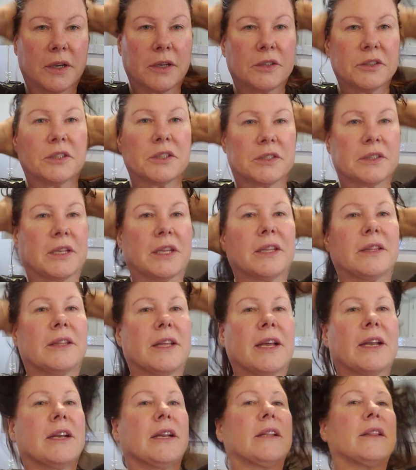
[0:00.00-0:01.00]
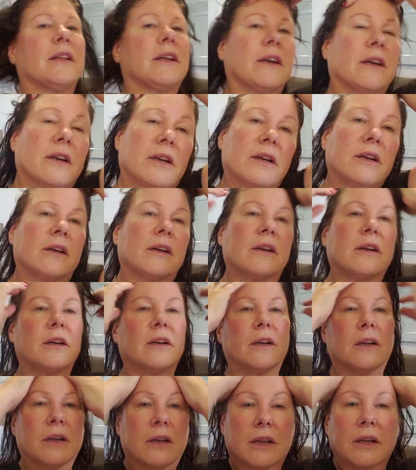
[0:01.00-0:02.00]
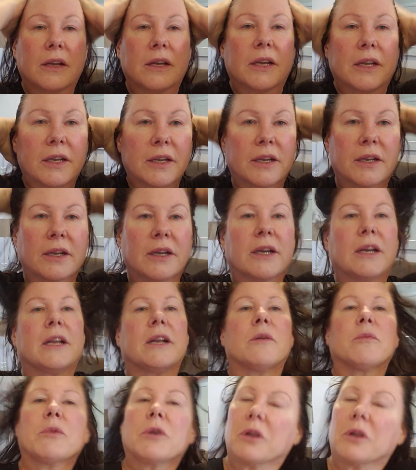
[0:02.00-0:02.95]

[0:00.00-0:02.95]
And just get that in there. And it